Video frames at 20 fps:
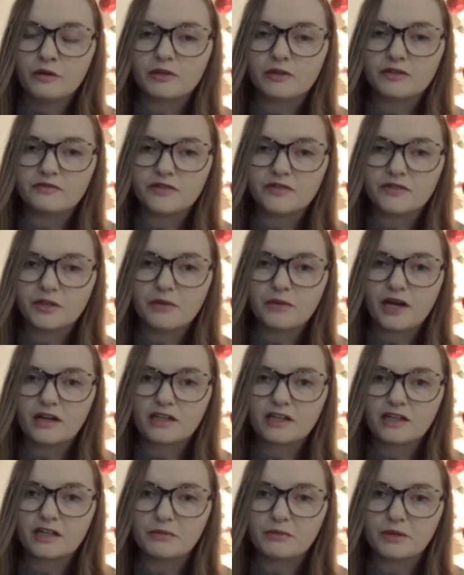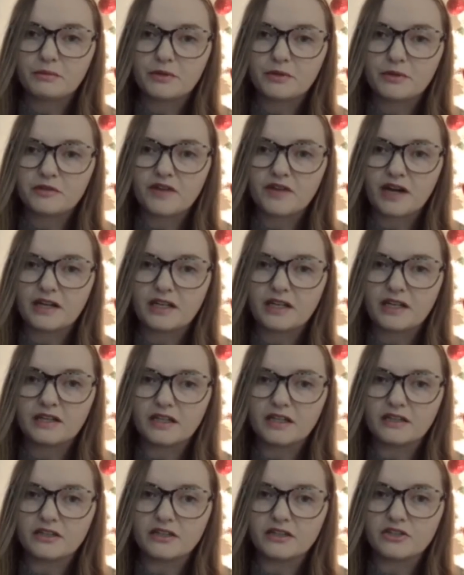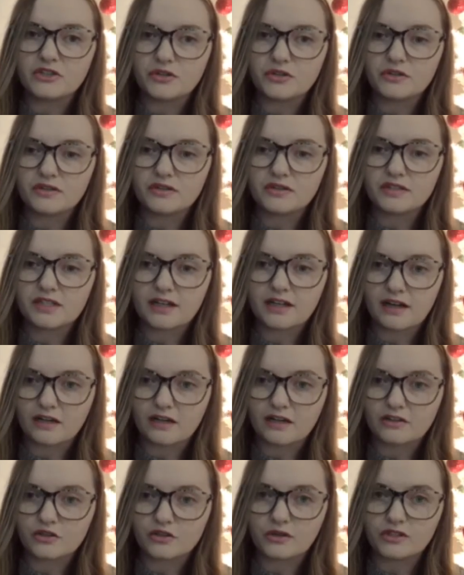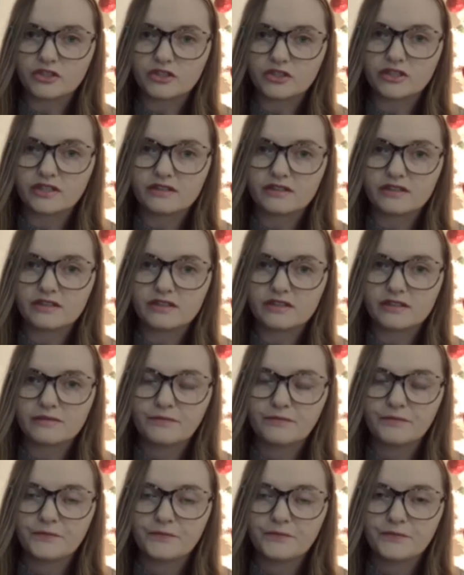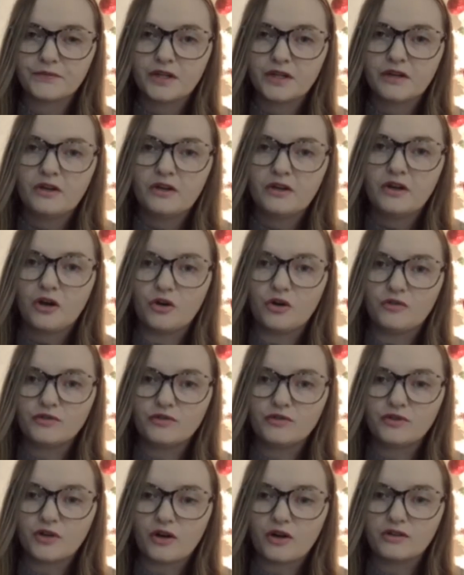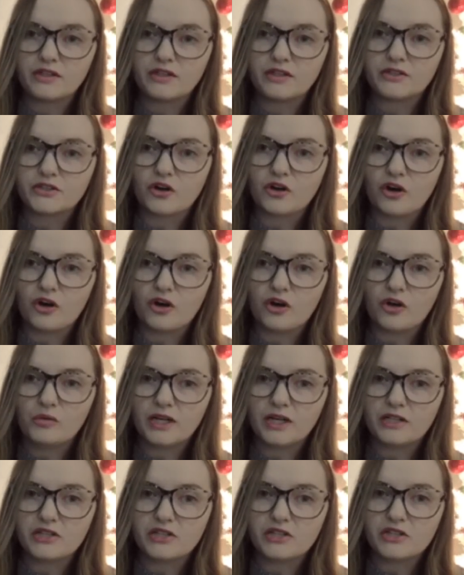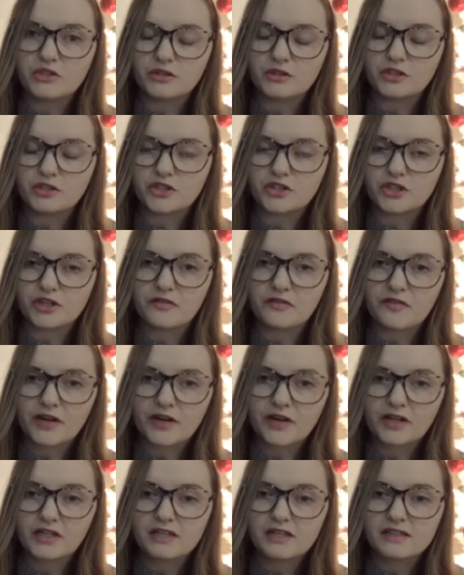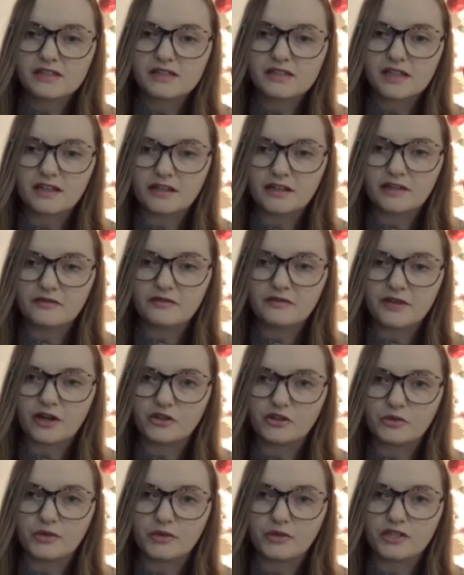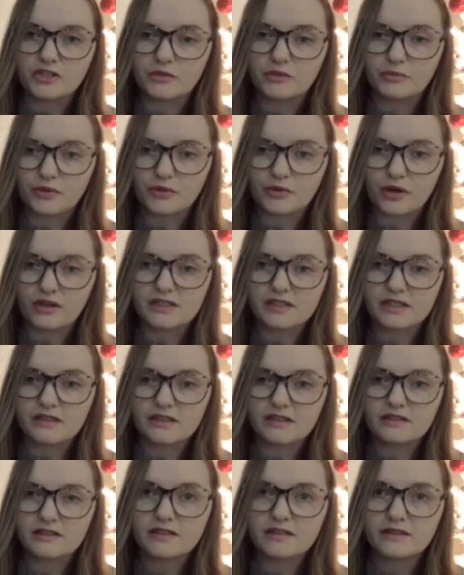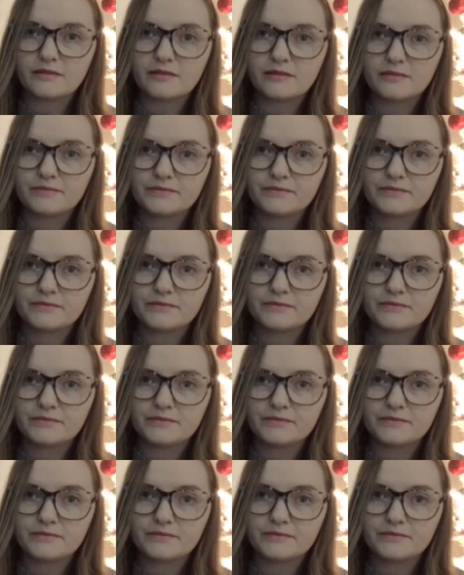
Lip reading: where feedback can be provided and the students can ask questions. Overall, these are all ways to ensure fairness in the evaluation process.